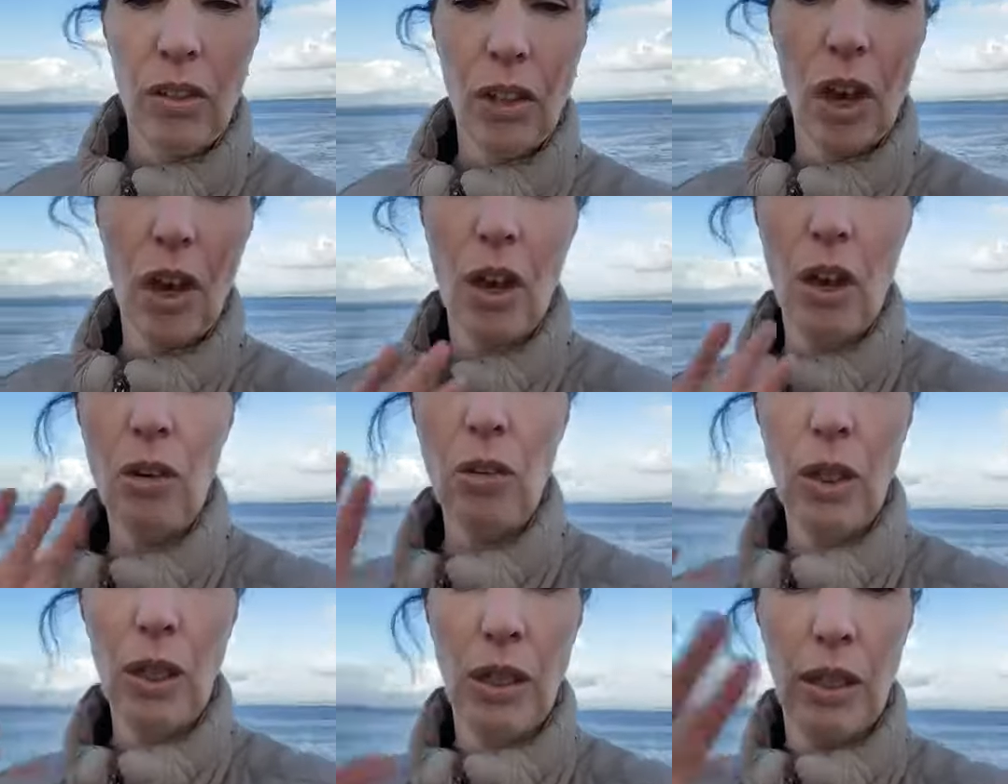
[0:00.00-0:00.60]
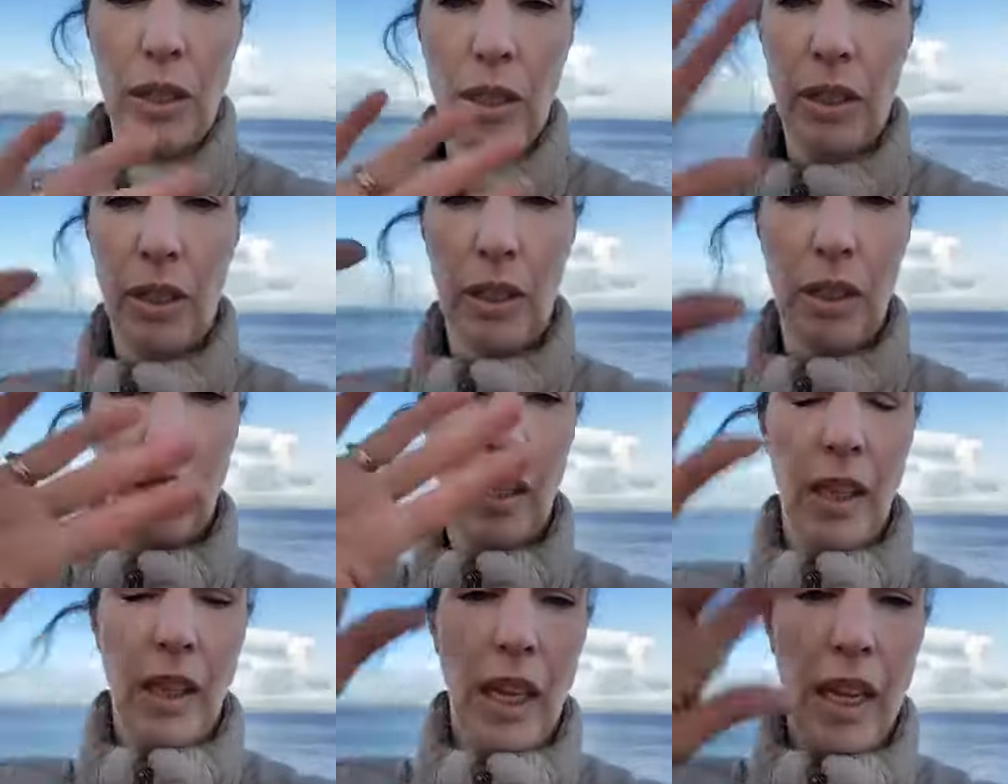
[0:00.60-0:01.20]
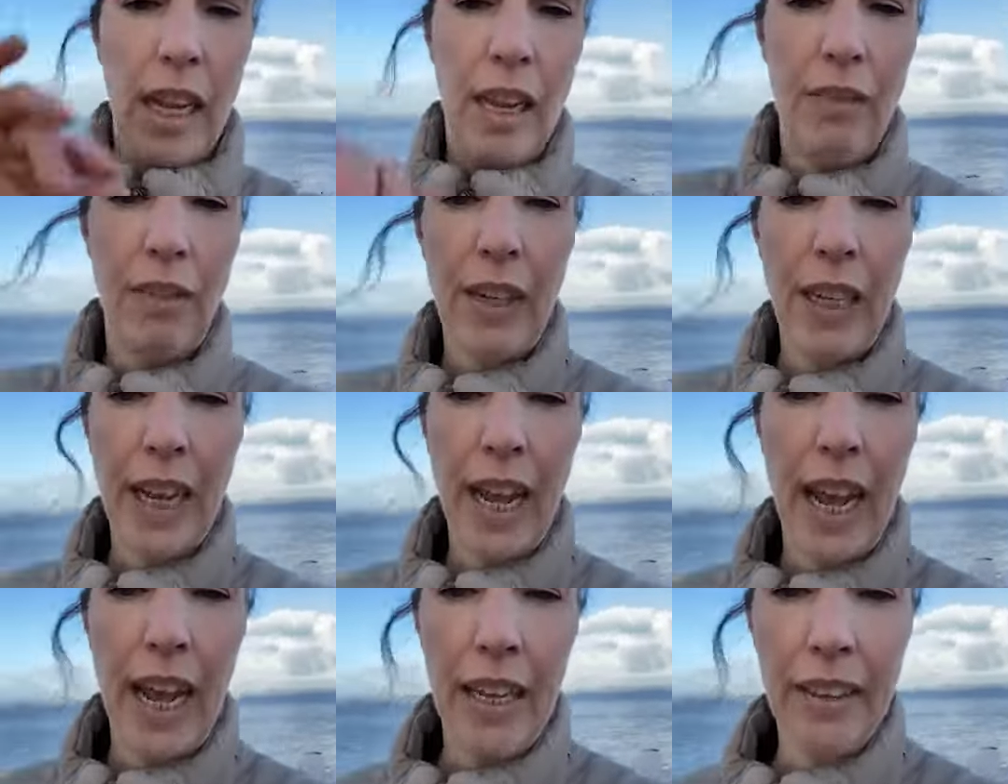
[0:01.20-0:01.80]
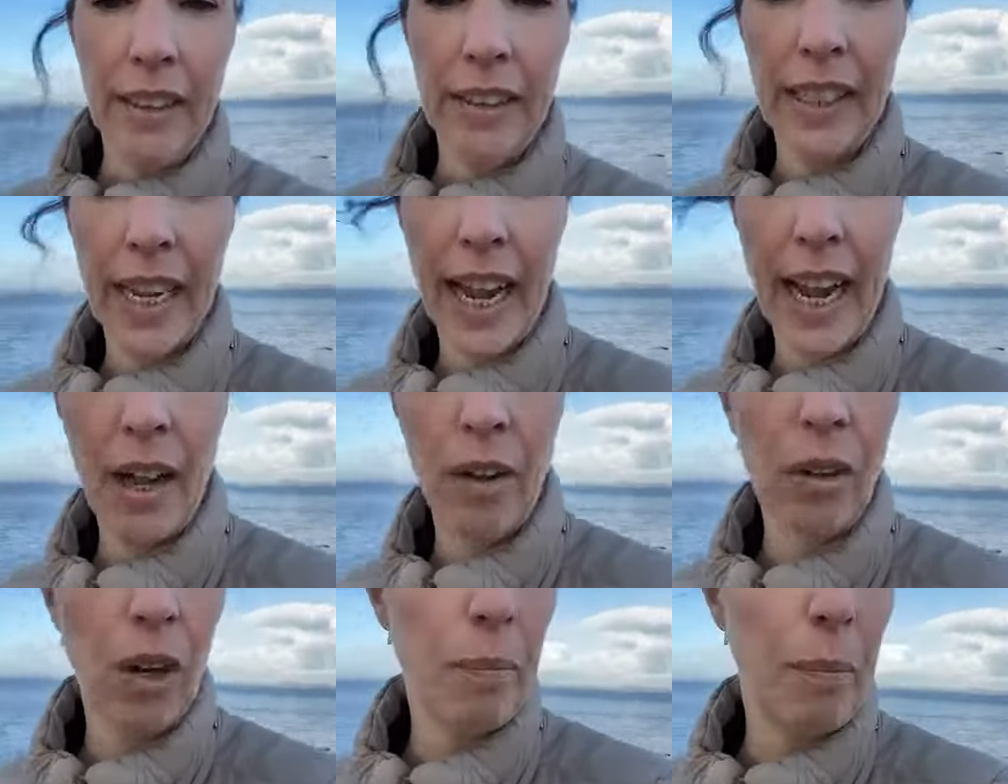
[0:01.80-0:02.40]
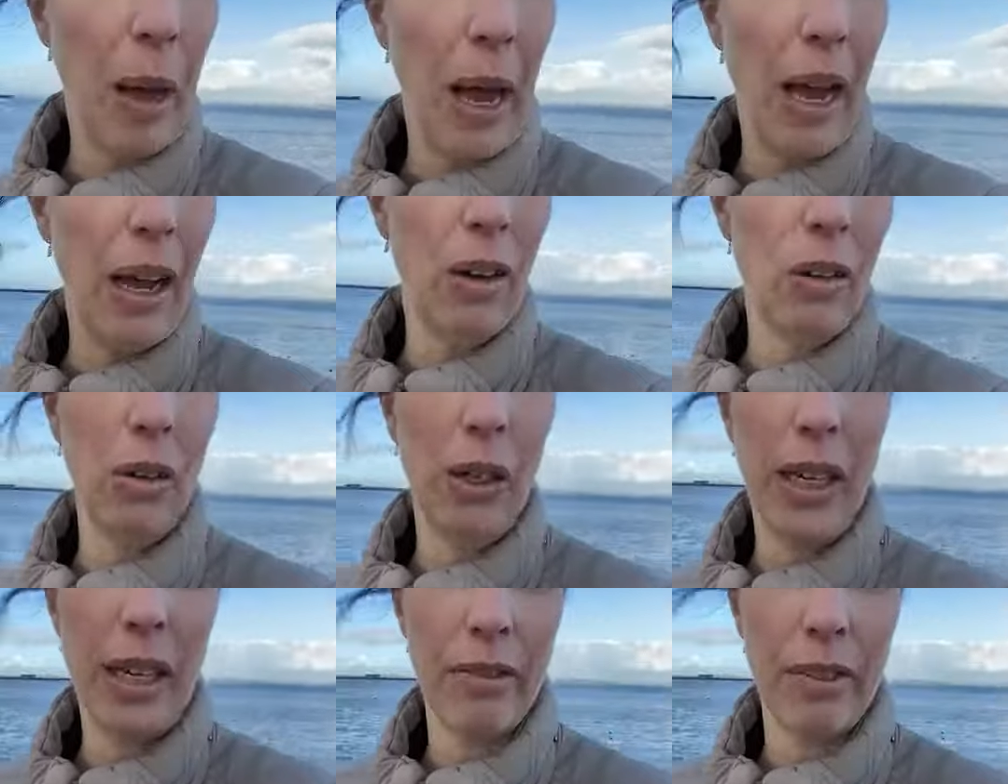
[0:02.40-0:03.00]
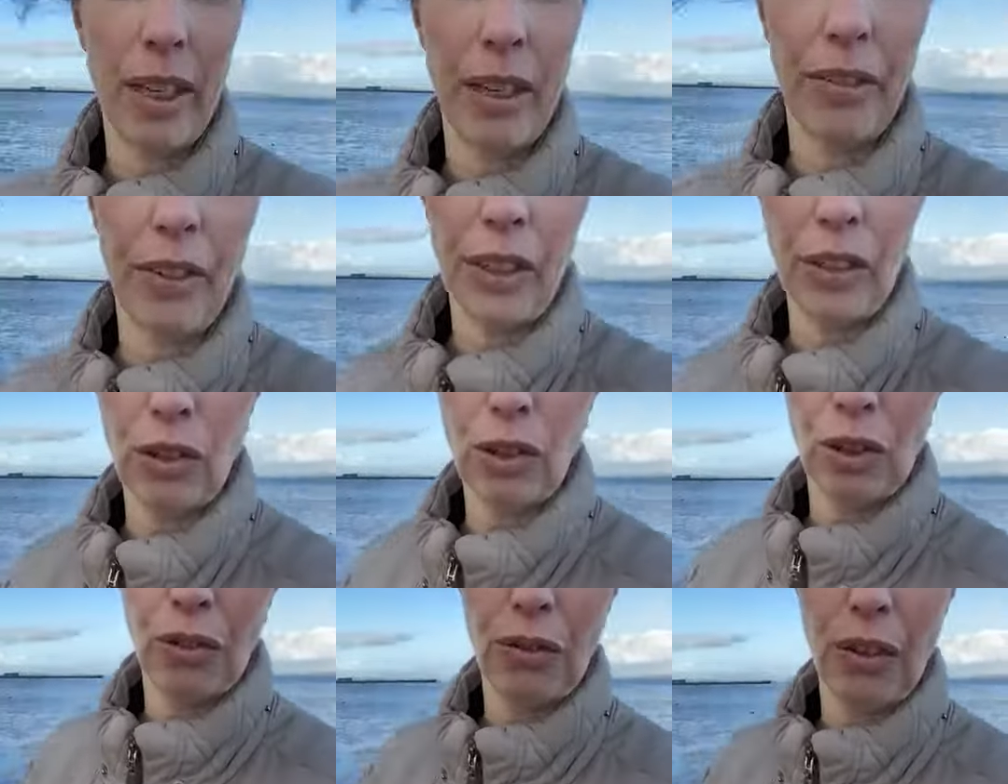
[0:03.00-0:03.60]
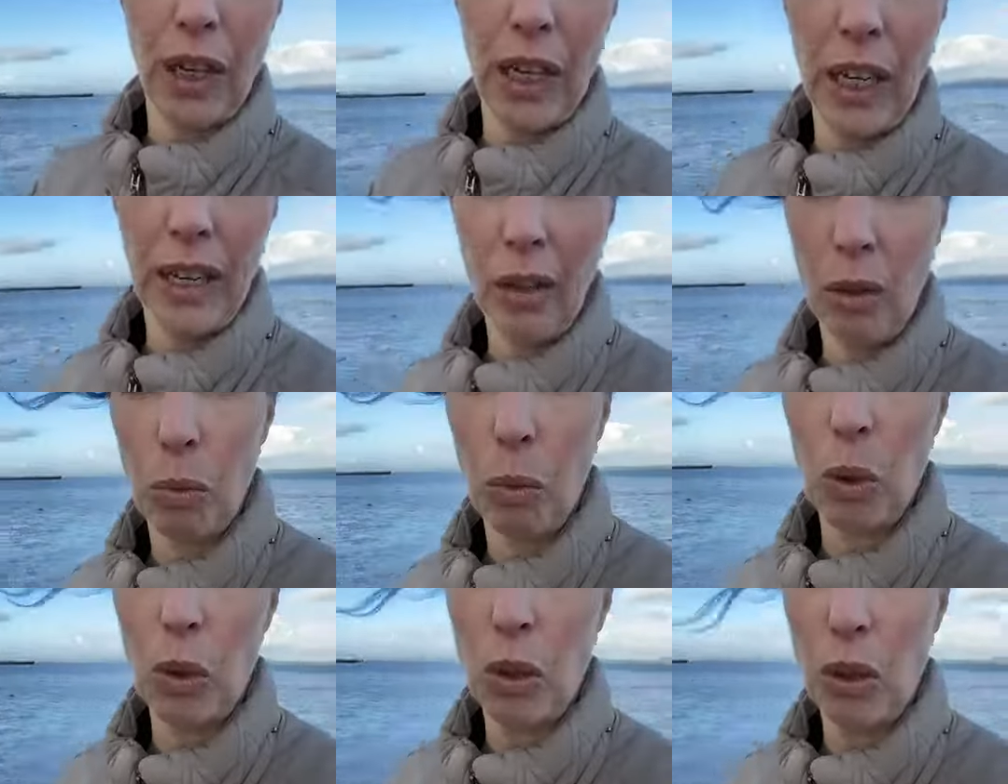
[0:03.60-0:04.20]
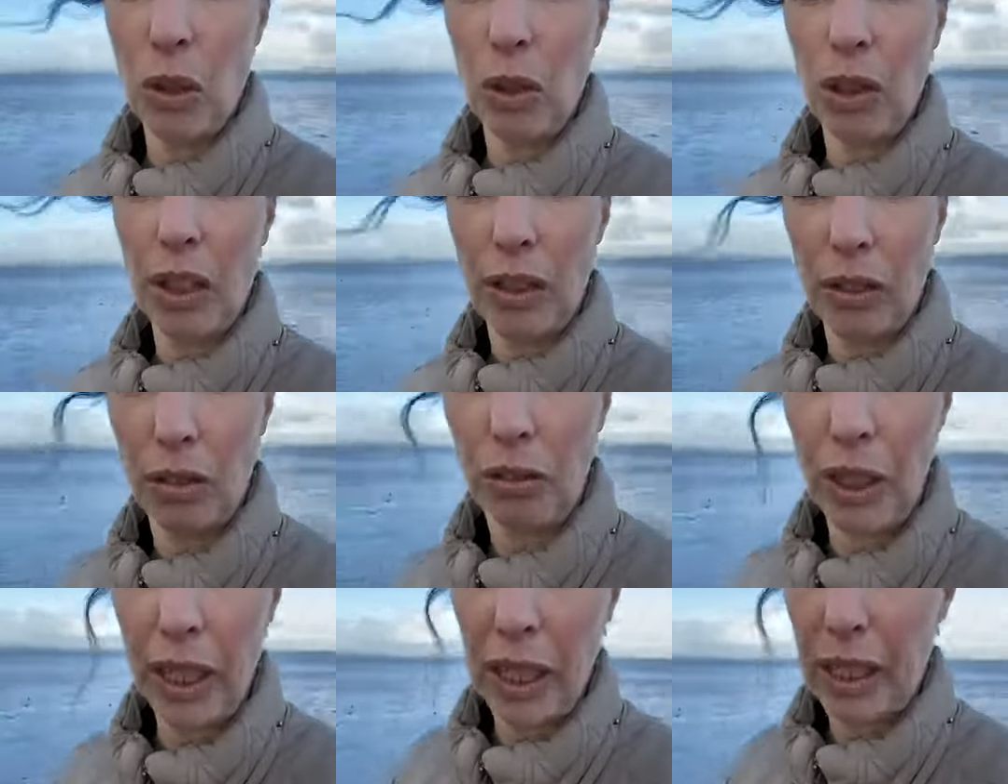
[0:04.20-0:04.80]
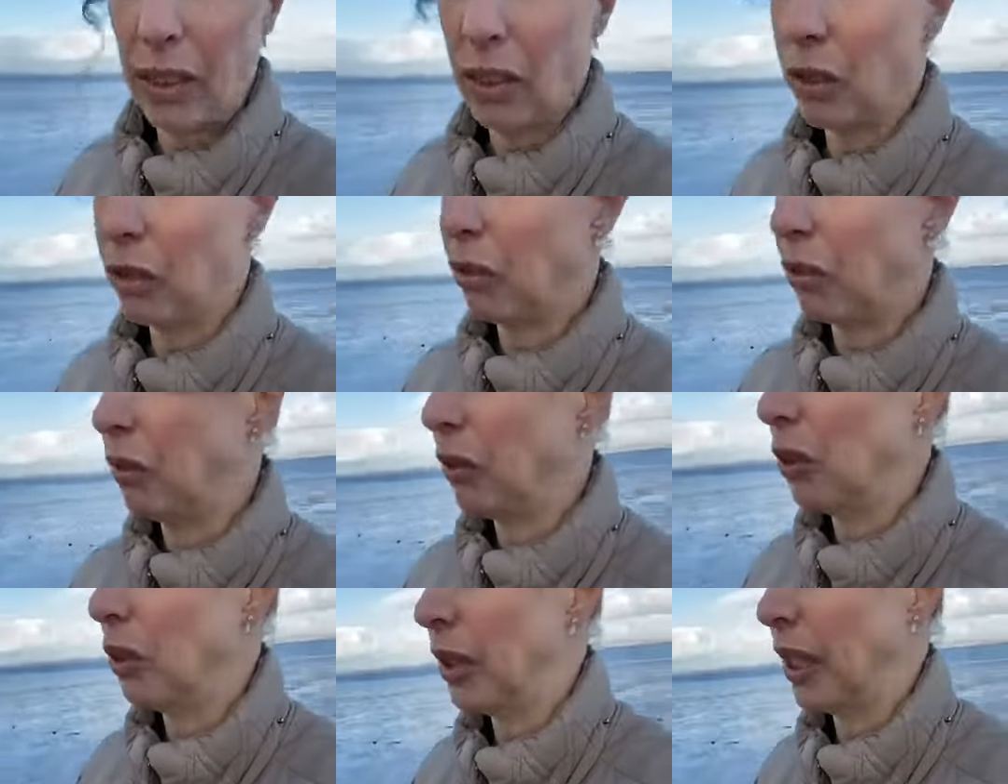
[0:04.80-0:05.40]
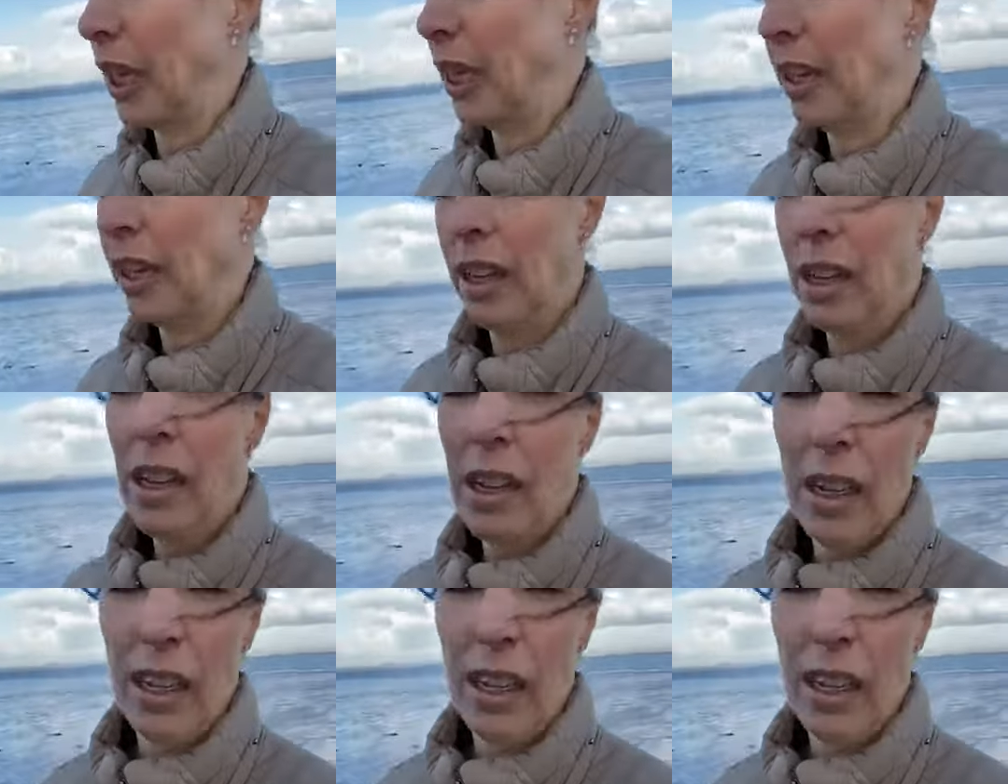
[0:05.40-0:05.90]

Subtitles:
So, if you can, get out and about, even if it's just for a little walk, it's really good for you.